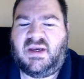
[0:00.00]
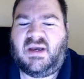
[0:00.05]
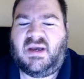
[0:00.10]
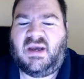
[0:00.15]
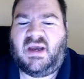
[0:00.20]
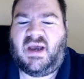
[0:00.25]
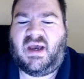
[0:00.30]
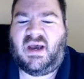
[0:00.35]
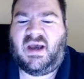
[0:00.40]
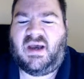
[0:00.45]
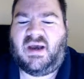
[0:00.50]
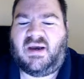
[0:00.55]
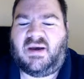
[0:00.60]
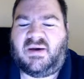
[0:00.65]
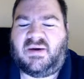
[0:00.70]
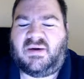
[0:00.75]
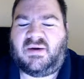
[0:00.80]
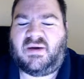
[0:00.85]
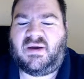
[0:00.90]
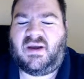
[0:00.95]

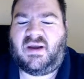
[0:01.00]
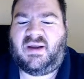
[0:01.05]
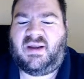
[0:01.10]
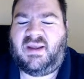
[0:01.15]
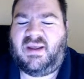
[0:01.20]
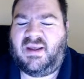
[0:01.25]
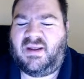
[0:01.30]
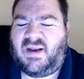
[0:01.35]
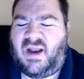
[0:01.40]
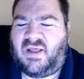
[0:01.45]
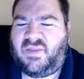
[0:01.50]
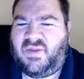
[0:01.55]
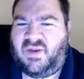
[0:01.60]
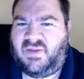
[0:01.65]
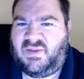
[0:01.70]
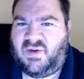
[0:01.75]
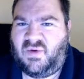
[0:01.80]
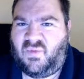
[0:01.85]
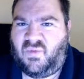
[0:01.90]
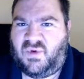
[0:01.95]
Again, I
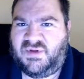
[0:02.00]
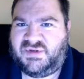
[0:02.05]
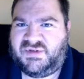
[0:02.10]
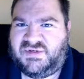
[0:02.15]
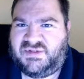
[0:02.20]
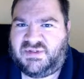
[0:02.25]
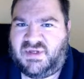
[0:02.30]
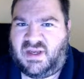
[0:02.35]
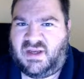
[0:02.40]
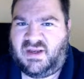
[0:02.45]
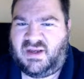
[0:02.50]
think there was